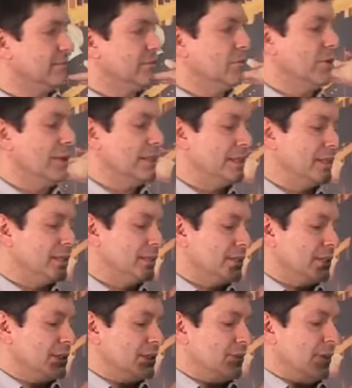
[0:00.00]
the way that the
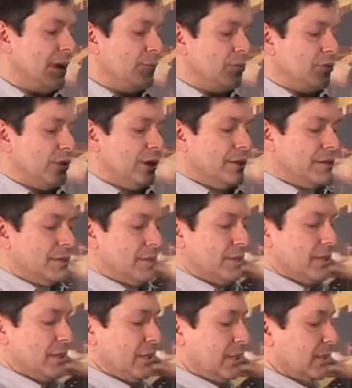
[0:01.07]
system operates
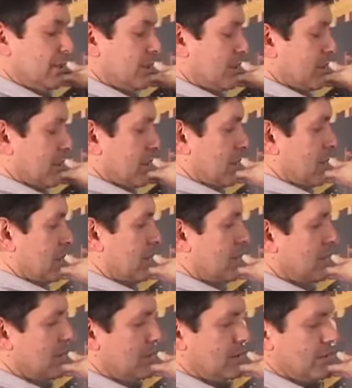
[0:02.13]
is
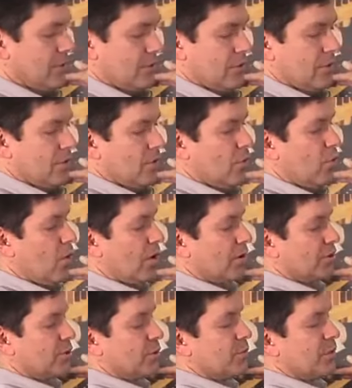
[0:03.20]
water
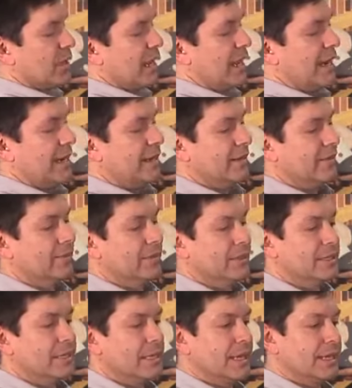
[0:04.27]
supply
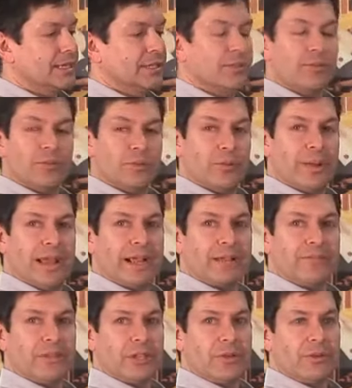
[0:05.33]
is connected through the back
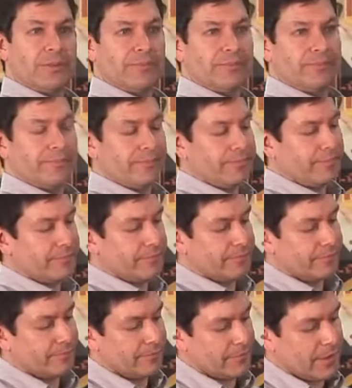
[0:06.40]
of the unit,
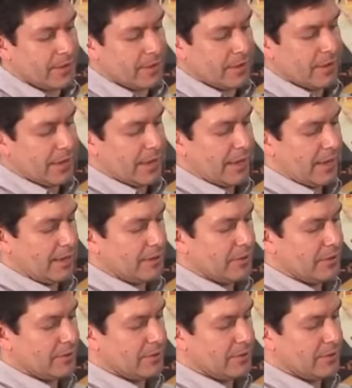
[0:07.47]
and